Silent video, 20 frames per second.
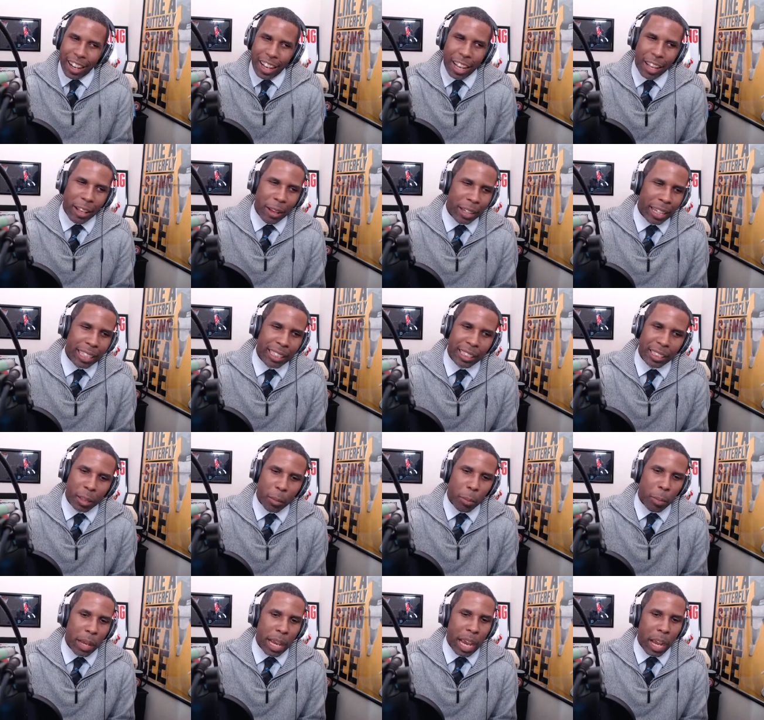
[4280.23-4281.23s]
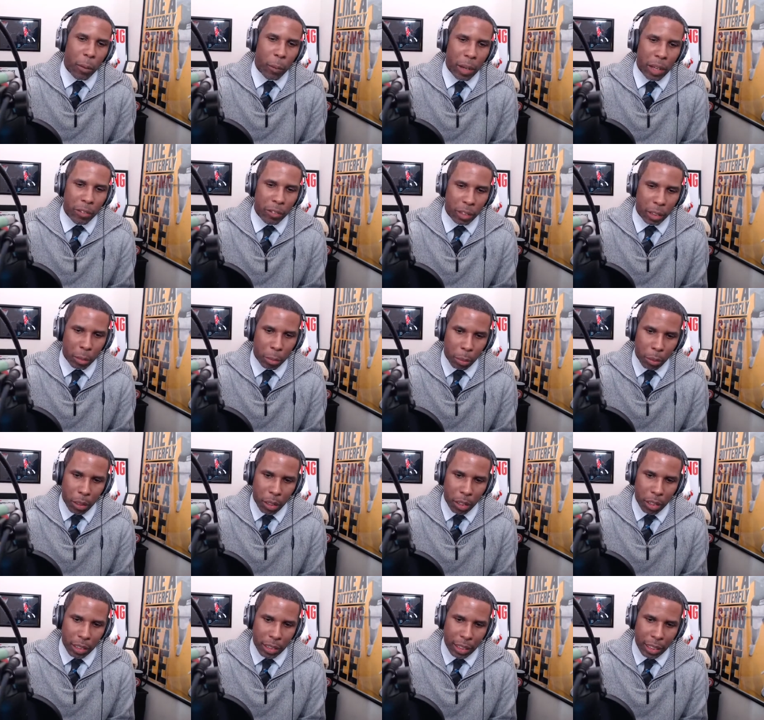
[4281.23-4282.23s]
that's just a bad way for
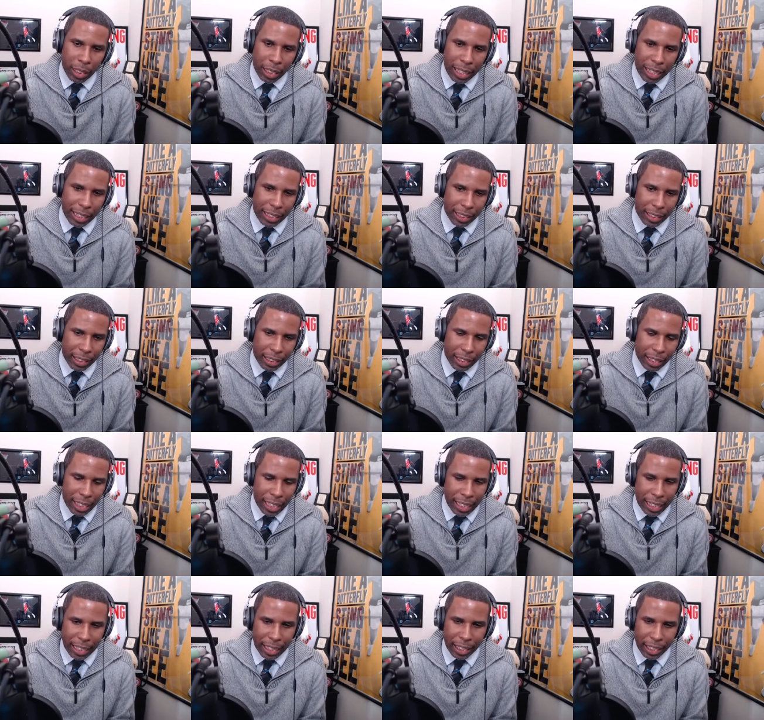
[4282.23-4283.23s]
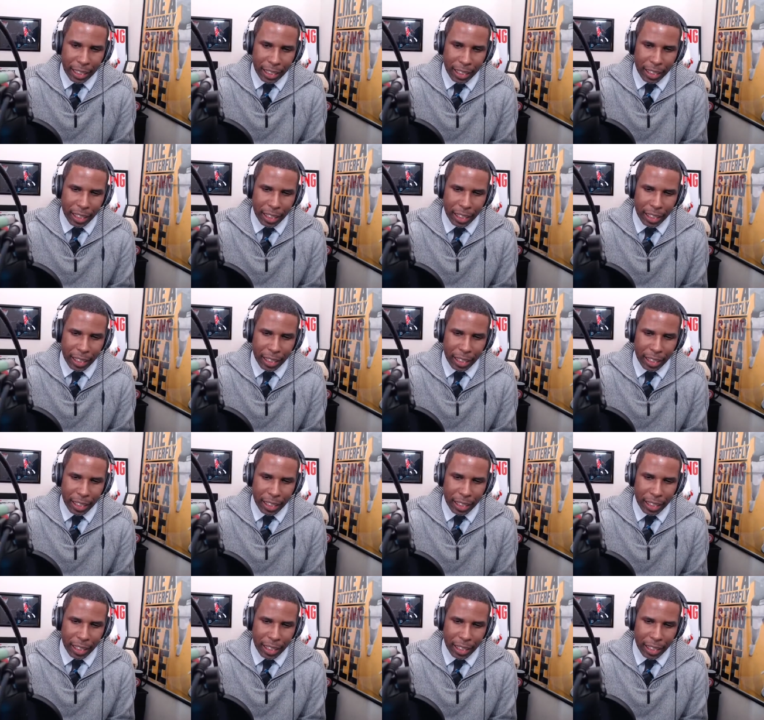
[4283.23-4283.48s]
LeBron's legacy to end.